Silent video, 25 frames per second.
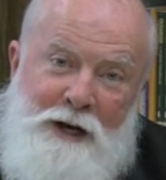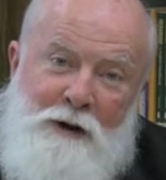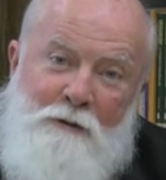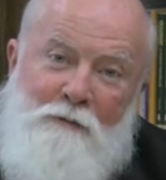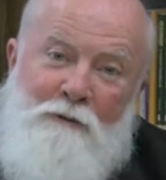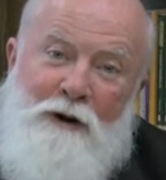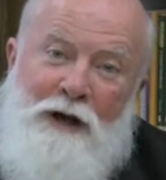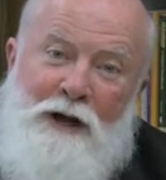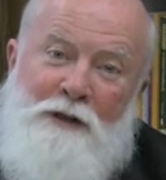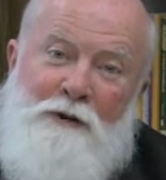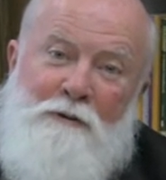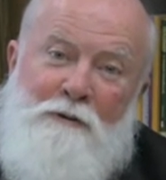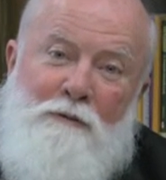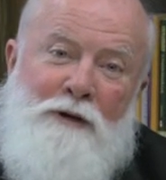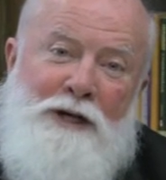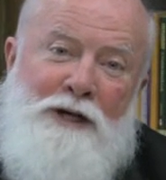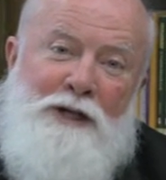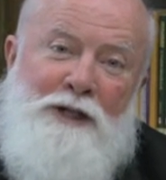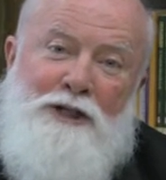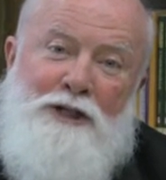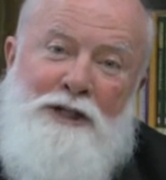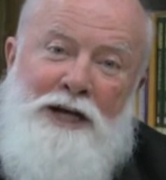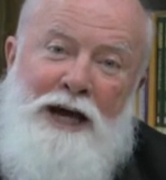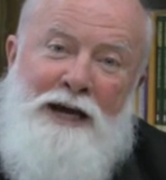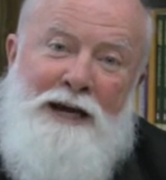whether we
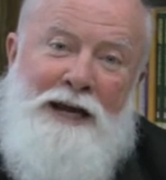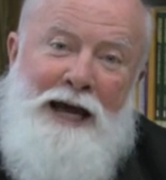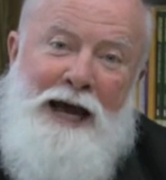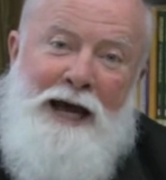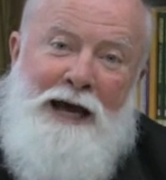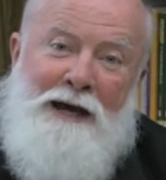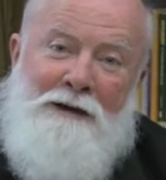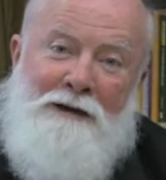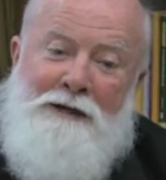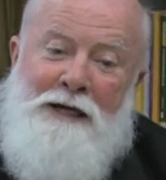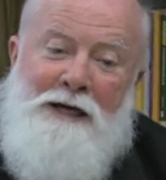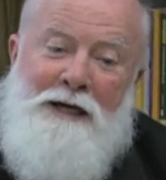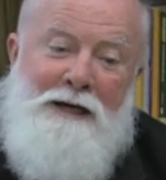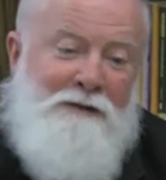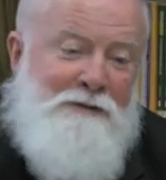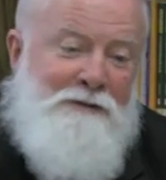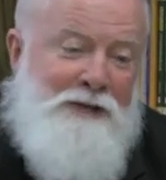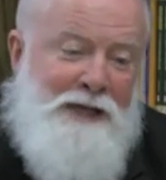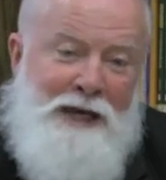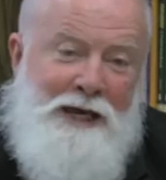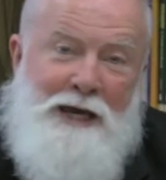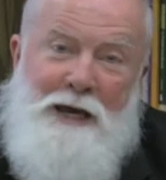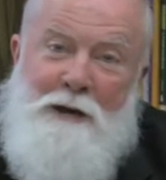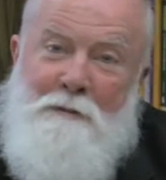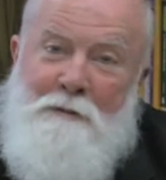shut out
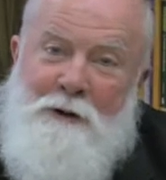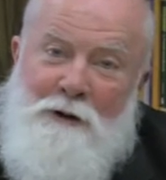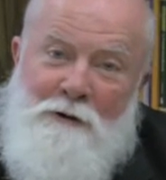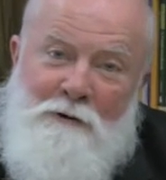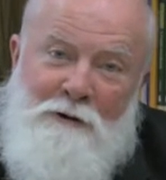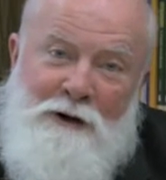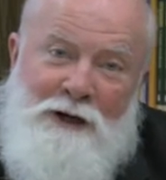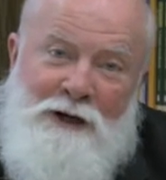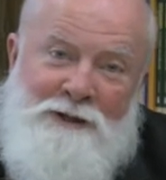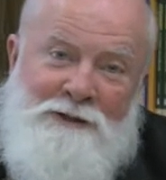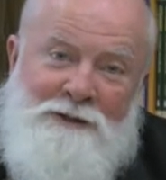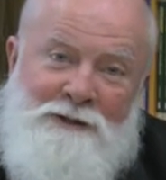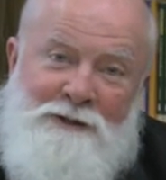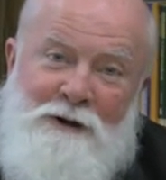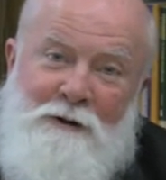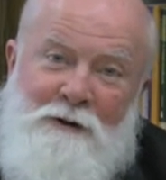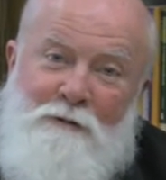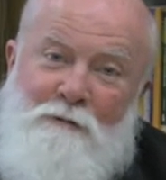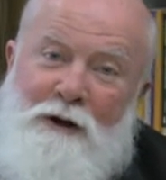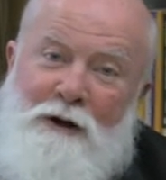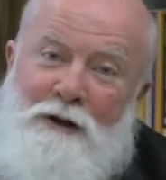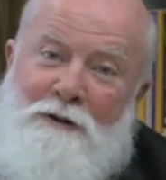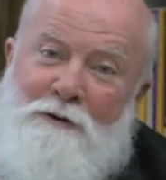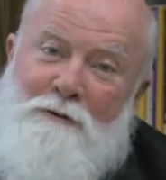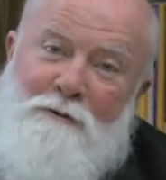the immigrants or
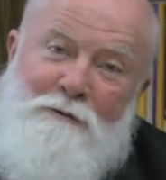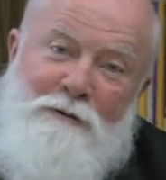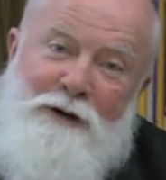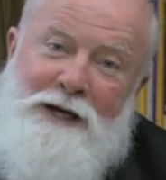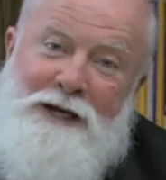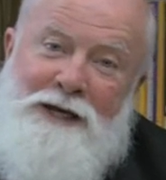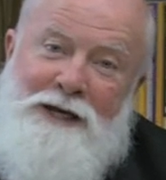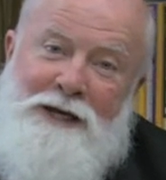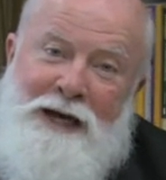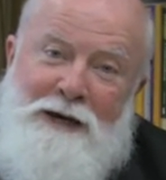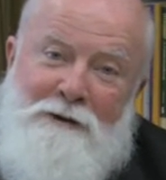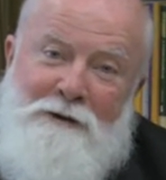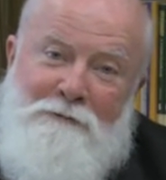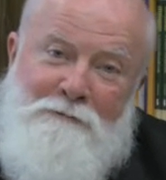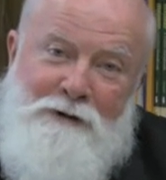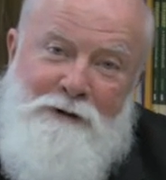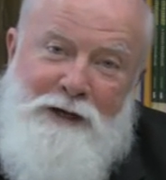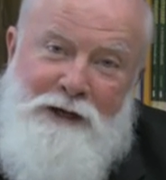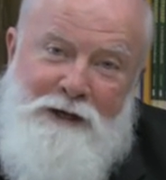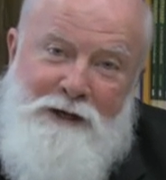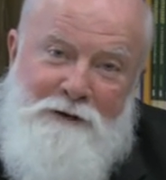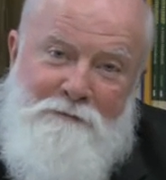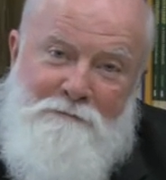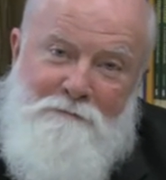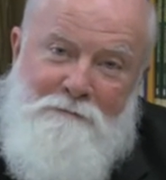whether we get
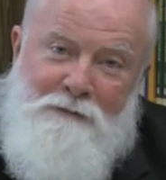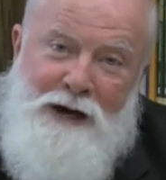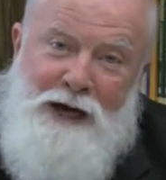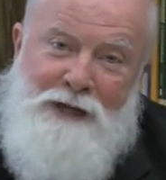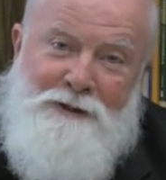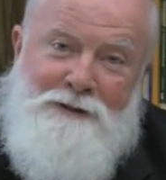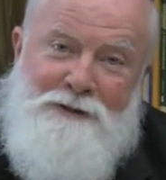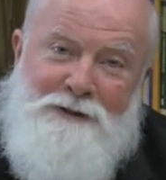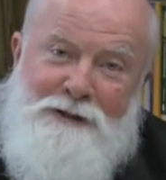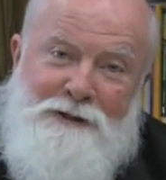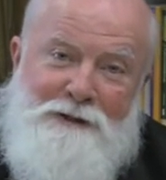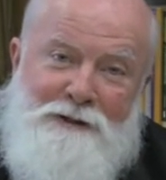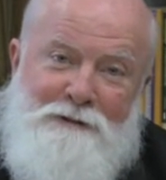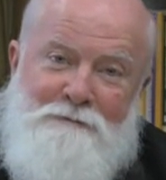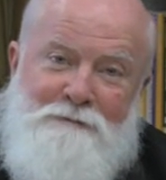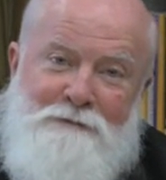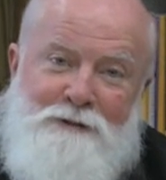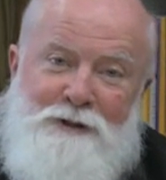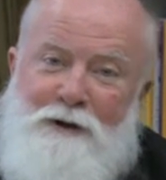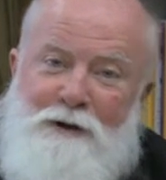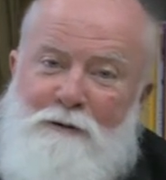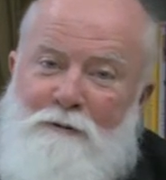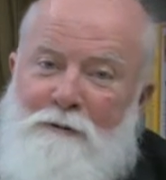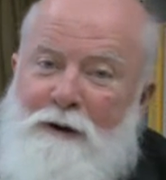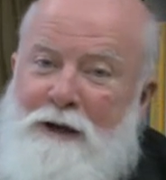rid of Muslims
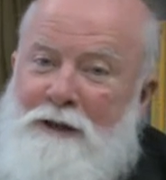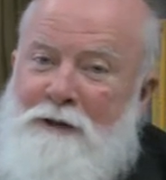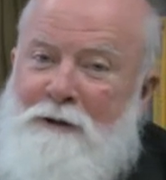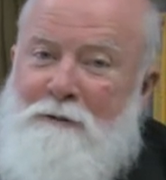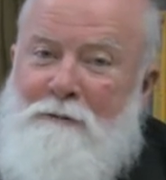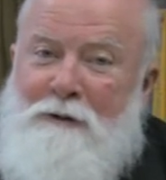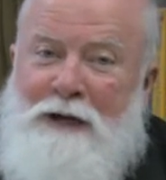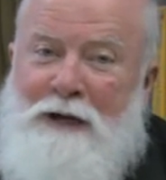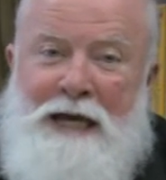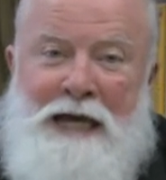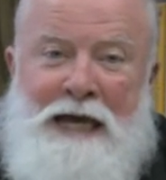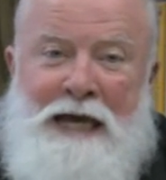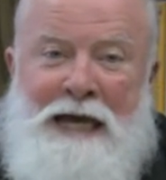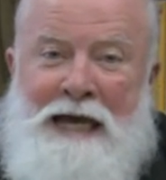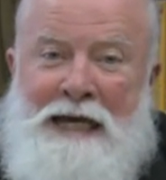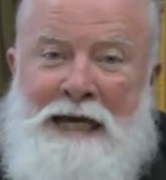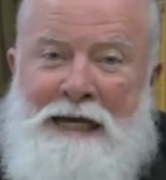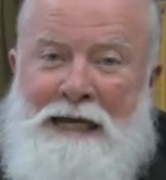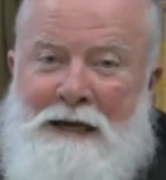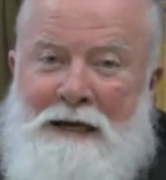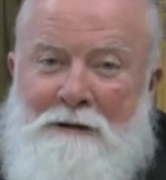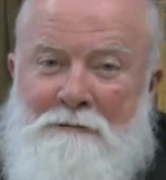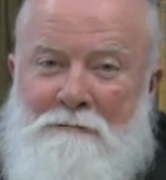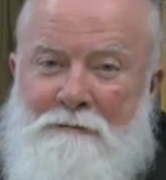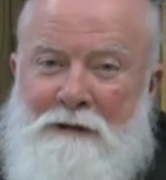or whether we
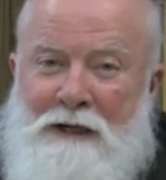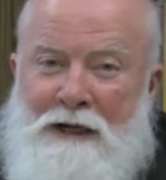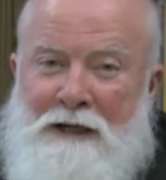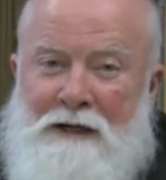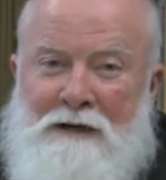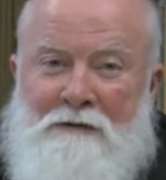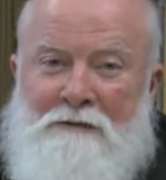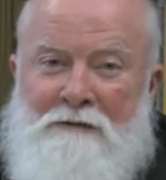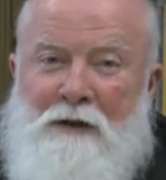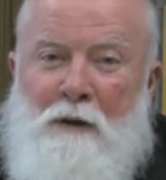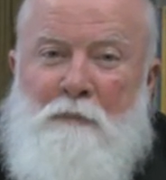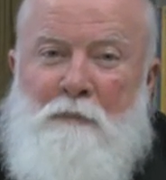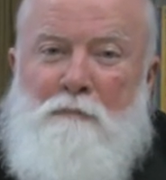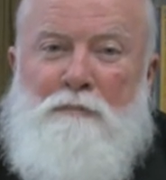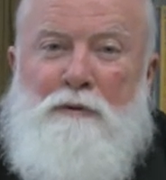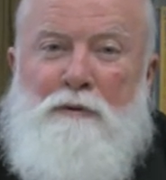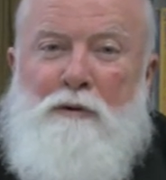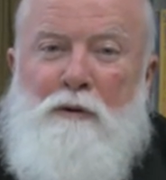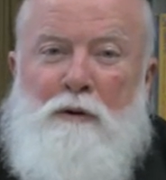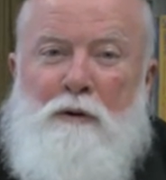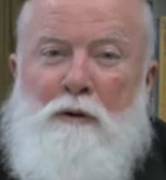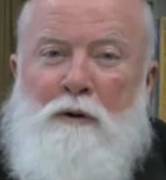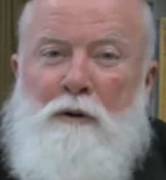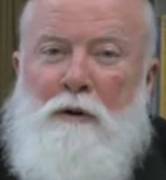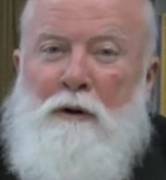get rid of the
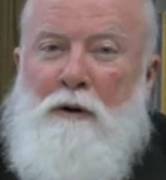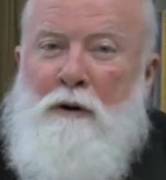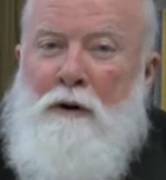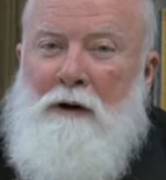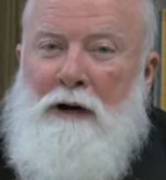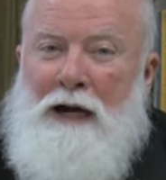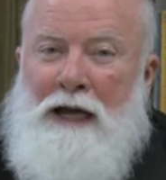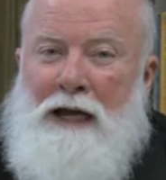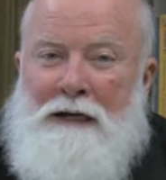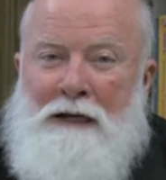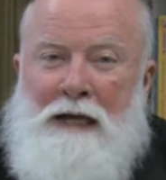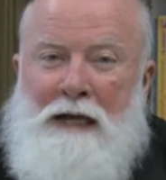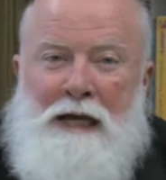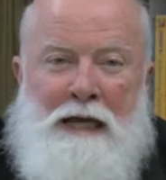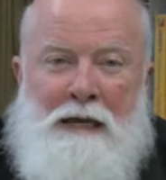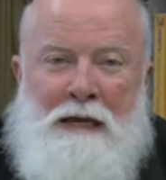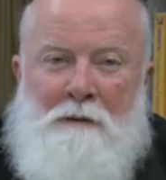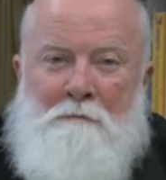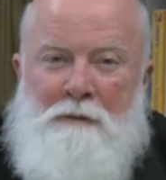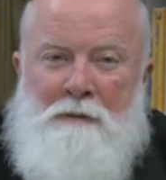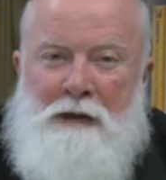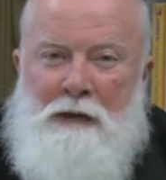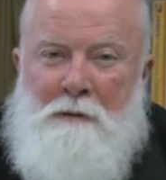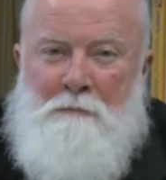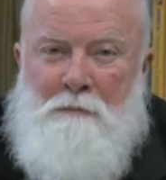poor and
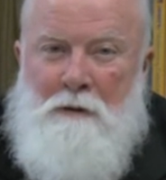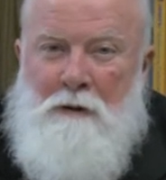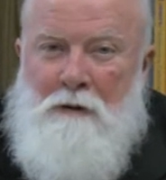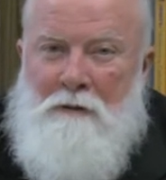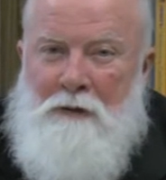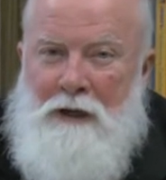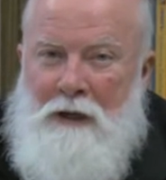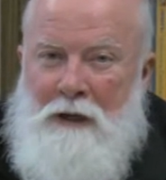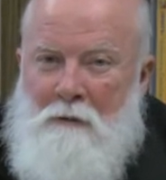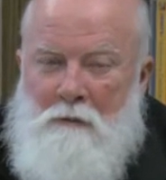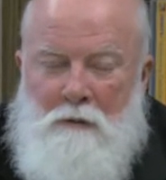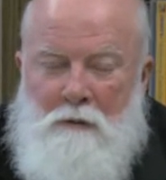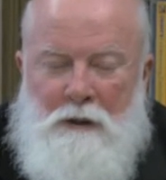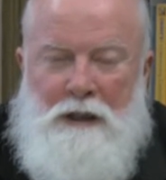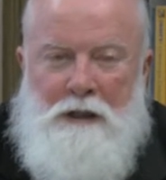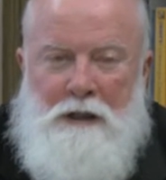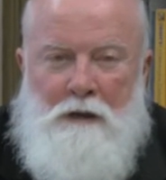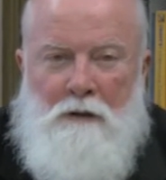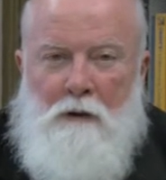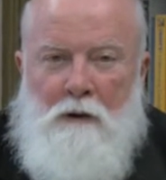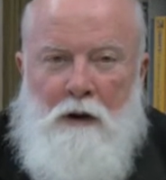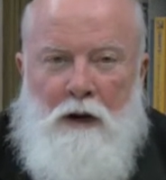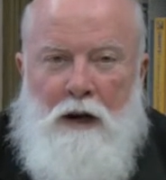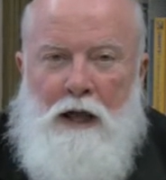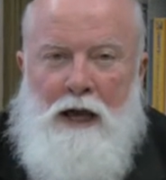people that we
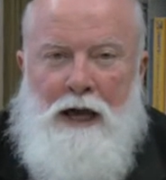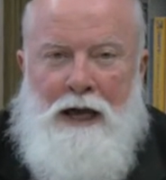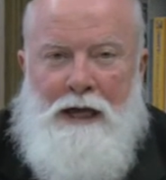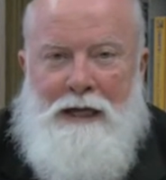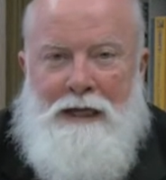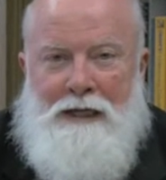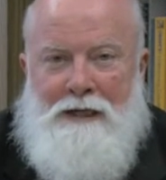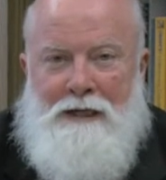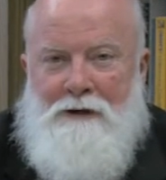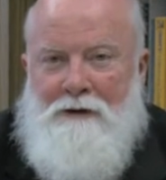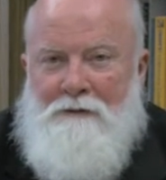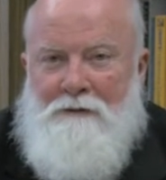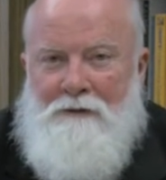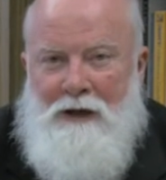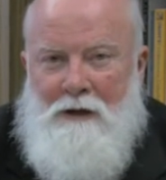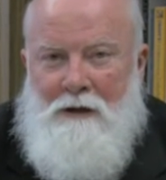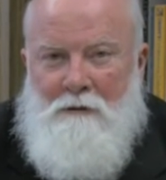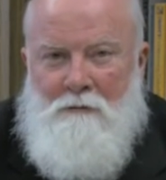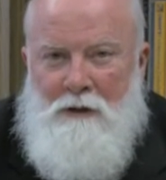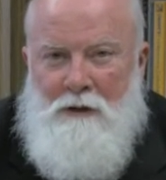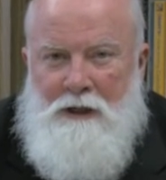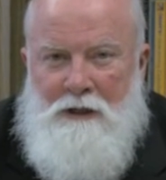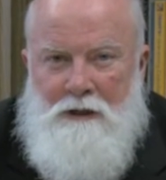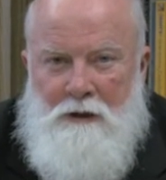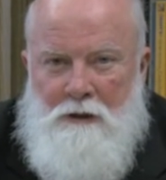don't like or that
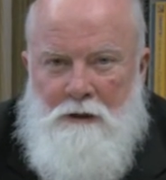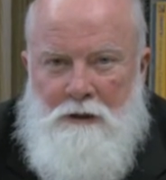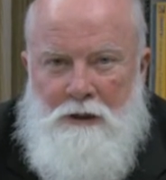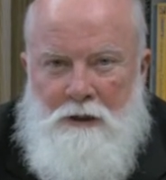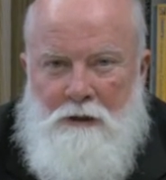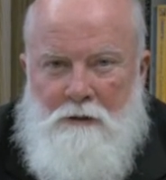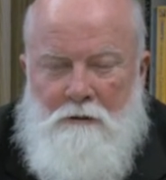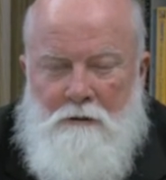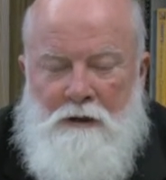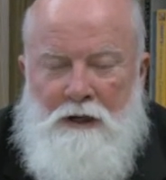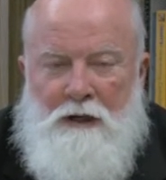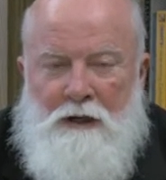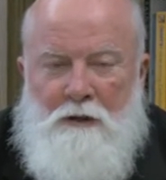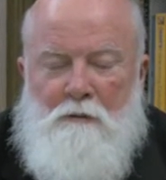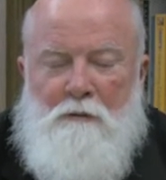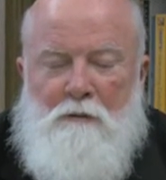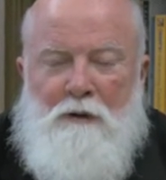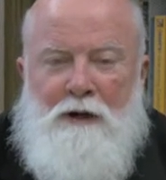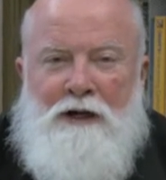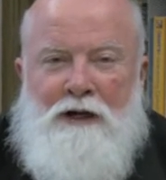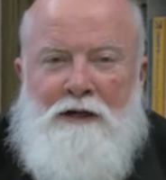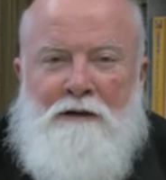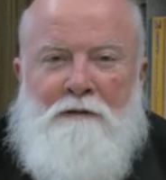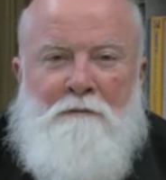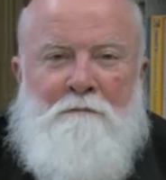we don't agree
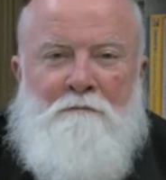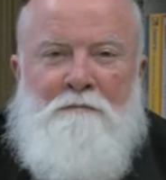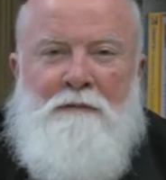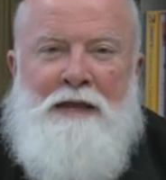with.